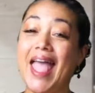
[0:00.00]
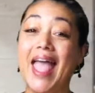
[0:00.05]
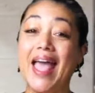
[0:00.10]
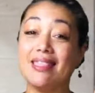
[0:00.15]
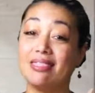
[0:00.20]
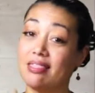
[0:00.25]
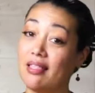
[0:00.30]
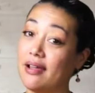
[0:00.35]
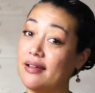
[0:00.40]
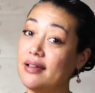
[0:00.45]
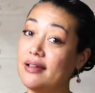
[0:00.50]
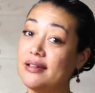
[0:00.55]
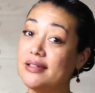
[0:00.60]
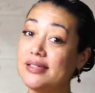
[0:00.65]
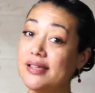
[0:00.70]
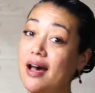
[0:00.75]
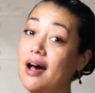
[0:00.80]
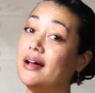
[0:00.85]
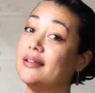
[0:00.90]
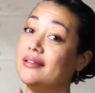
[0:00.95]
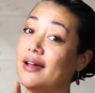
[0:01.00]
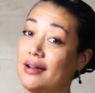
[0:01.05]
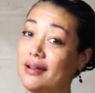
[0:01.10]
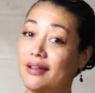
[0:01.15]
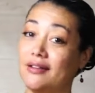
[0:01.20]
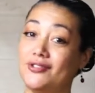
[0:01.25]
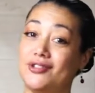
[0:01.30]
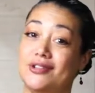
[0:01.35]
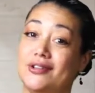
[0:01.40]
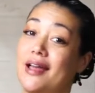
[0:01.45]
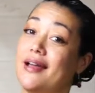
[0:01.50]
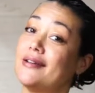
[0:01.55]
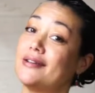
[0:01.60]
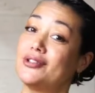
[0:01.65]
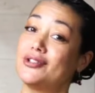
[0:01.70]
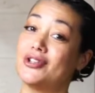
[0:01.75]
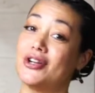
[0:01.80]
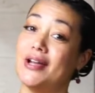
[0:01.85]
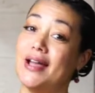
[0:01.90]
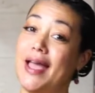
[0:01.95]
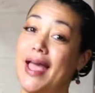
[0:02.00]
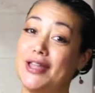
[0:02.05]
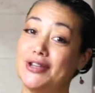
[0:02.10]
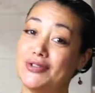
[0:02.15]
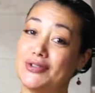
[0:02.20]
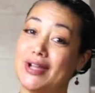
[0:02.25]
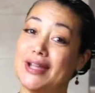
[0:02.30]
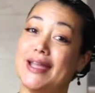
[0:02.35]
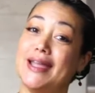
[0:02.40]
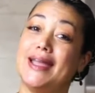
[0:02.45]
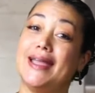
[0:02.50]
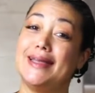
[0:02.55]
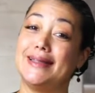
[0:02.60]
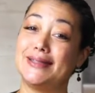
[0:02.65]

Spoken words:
And like I said, that gives you an extra entry